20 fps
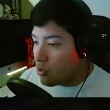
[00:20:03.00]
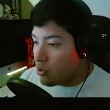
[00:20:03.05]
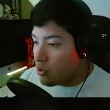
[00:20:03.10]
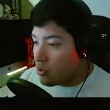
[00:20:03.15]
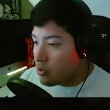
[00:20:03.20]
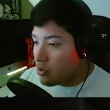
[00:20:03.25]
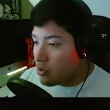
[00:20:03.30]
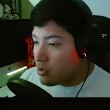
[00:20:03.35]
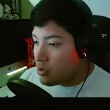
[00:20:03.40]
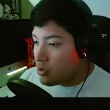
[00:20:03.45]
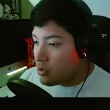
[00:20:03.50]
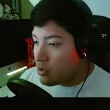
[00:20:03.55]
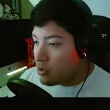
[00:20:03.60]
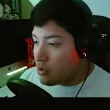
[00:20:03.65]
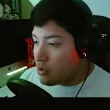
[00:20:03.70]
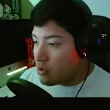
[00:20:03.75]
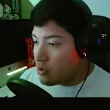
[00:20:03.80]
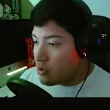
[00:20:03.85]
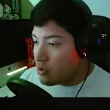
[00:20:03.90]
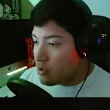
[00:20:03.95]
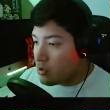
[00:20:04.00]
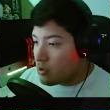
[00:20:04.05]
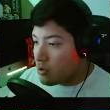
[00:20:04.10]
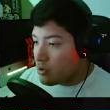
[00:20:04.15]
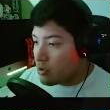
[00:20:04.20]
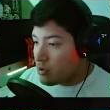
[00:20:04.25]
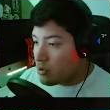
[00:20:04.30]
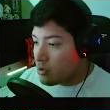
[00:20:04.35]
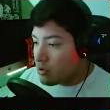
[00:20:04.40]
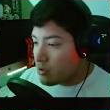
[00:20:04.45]

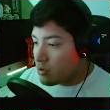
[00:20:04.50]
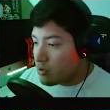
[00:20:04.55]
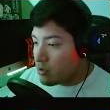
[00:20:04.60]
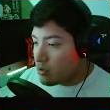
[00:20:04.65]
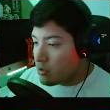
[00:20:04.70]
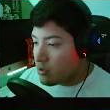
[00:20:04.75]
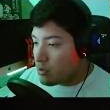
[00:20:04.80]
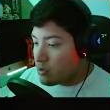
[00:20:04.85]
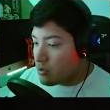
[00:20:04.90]
Nobody speaks.